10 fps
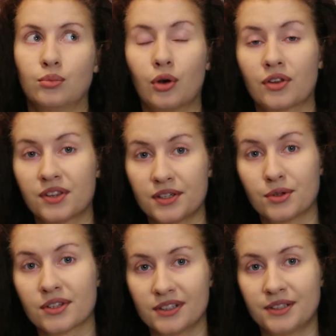more
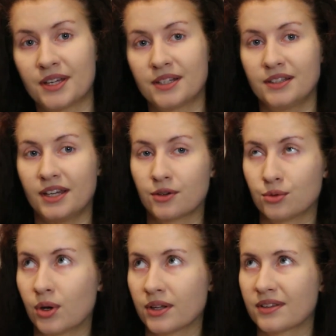seriously than the
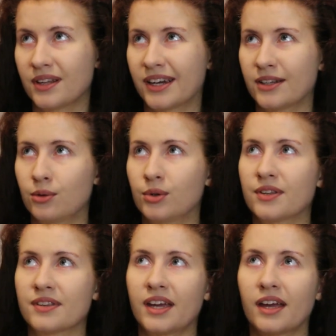other ones. Like I don't want
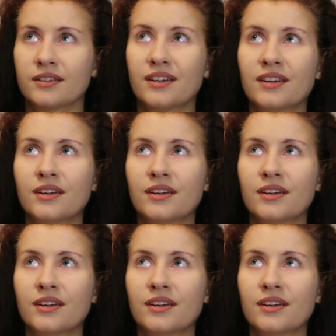to say I